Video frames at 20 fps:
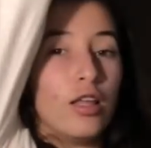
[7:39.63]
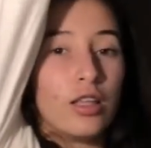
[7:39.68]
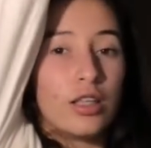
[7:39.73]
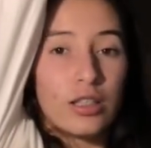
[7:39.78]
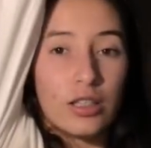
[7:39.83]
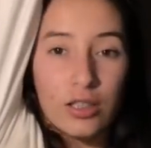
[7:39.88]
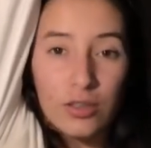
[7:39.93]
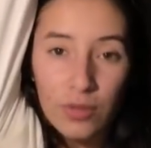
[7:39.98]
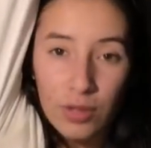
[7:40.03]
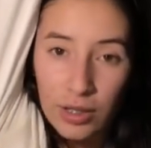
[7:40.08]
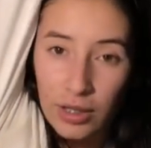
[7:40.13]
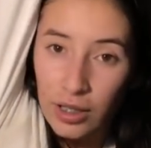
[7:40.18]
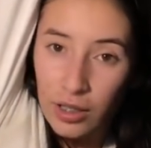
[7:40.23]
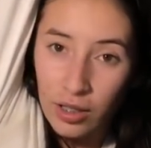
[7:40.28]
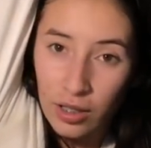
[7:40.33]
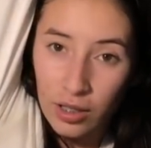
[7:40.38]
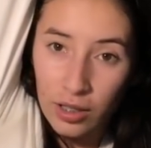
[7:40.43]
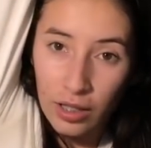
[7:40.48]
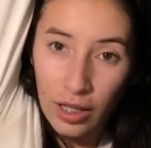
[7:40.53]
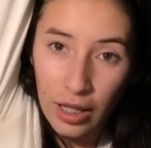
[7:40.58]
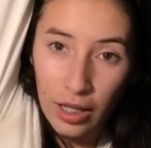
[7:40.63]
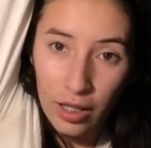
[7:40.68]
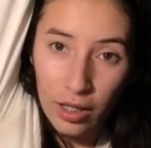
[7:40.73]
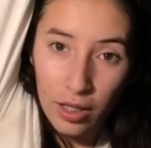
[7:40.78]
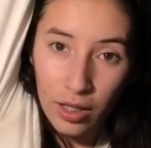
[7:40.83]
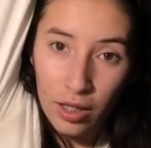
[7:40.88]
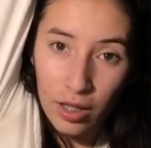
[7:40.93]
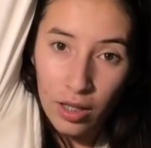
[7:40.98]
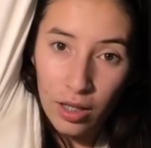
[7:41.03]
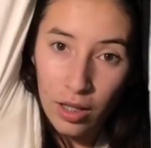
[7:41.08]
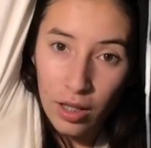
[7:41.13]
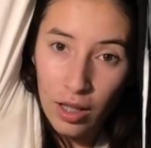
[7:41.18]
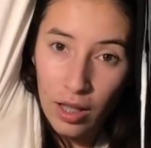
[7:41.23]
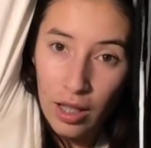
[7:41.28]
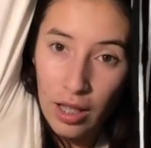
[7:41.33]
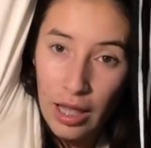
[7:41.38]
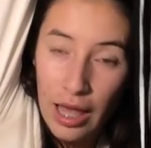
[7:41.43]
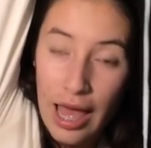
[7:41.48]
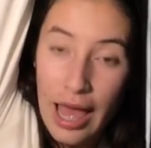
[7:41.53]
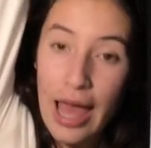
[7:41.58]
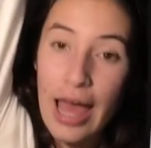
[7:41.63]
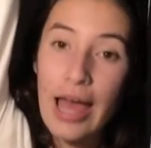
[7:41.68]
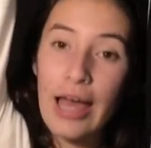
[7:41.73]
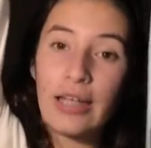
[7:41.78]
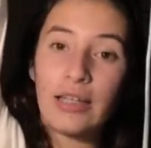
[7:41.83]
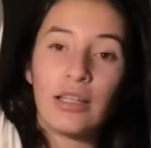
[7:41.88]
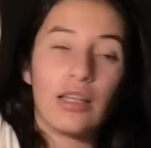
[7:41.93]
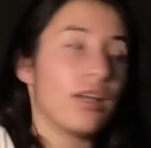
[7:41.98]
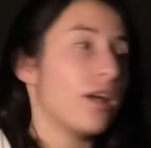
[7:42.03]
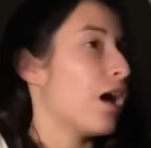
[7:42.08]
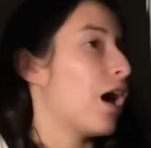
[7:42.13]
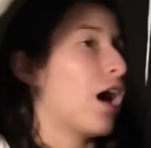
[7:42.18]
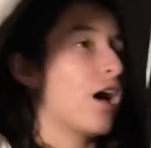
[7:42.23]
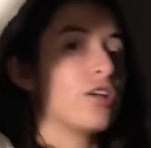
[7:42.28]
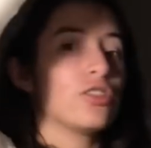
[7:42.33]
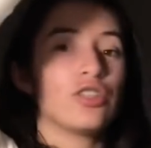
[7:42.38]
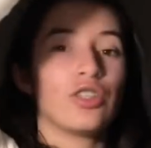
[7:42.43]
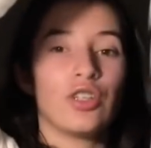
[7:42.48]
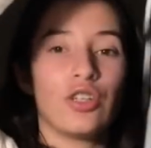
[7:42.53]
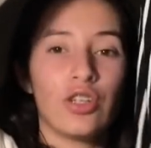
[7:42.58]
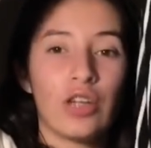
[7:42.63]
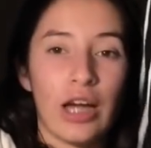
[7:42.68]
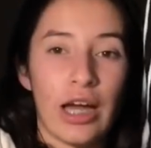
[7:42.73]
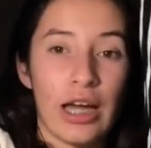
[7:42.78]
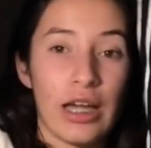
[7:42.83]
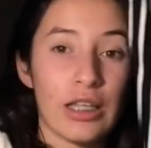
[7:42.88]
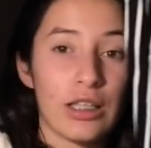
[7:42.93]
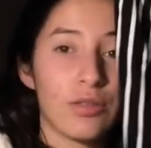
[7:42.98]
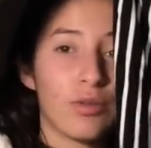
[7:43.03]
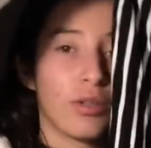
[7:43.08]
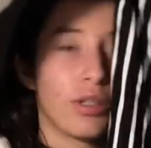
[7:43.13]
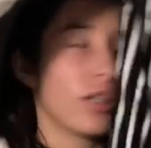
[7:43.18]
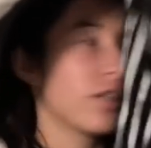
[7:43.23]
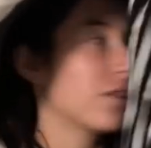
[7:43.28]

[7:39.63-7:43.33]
This is what they look like, and I'll show you guys what